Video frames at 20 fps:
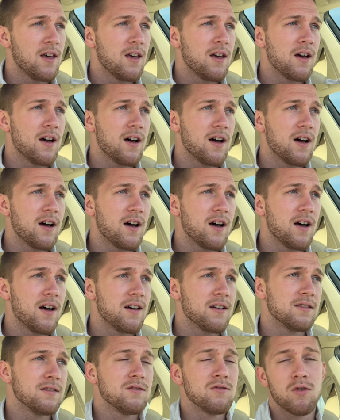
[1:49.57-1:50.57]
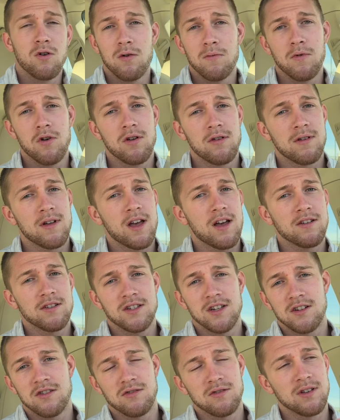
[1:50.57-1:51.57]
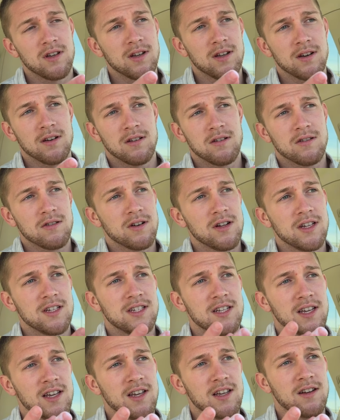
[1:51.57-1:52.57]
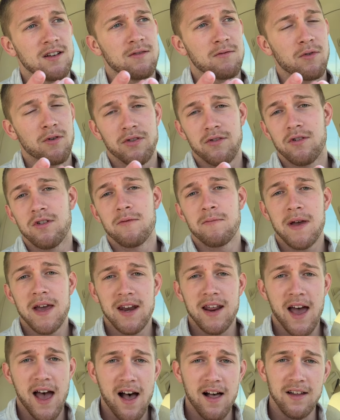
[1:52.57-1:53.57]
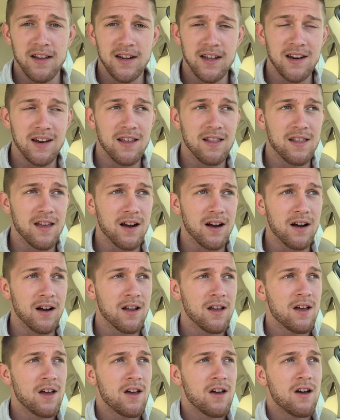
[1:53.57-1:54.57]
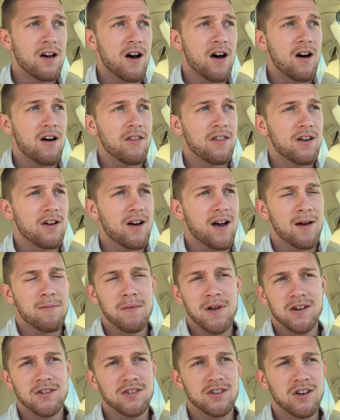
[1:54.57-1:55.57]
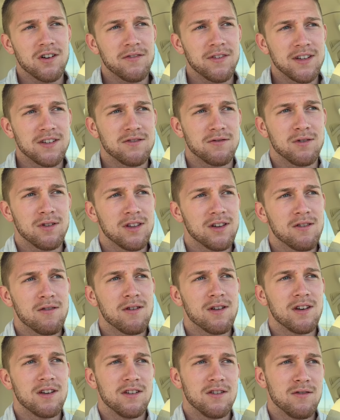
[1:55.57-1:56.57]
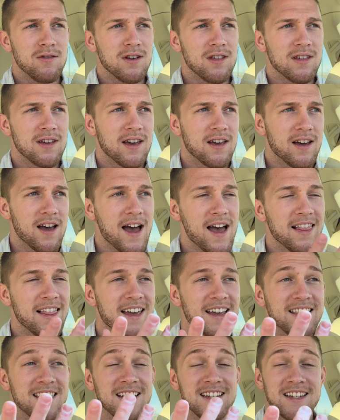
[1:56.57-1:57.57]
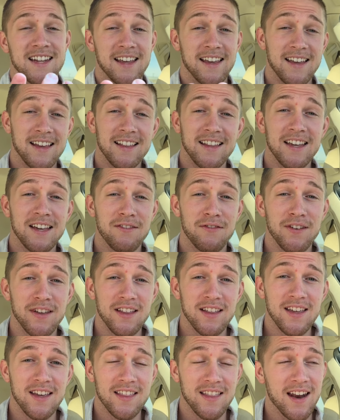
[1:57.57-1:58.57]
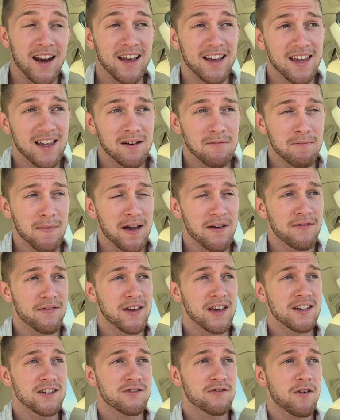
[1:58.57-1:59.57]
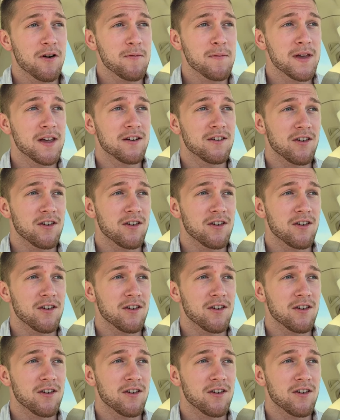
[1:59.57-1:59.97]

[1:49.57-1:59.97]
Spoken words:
Normal L-citrulline, creatine. We'll throw the beta-alanine in there. Although, I'm not sure if it's really going to do anything. I like the tingling feeling that I get in my face from it,